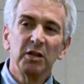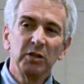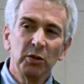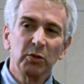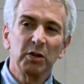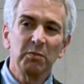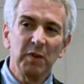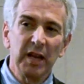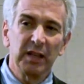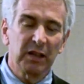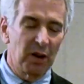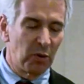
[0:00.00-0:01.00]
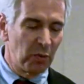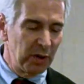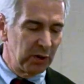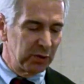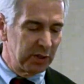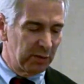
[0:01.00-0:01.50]
you can make a
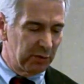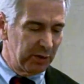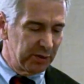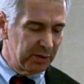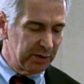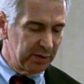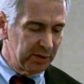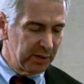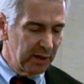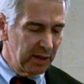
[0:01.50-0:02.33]
real difference.